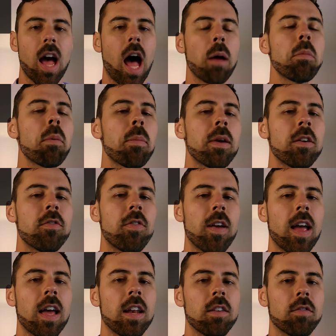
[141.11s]
I'm a big
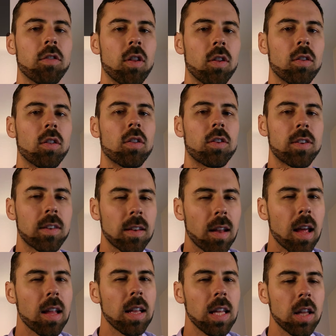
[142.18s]
fan of
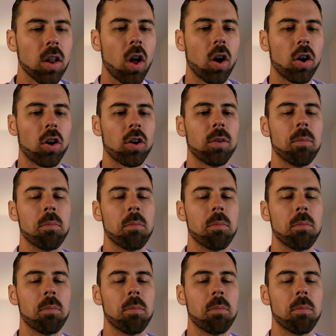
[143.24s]
slightly longer,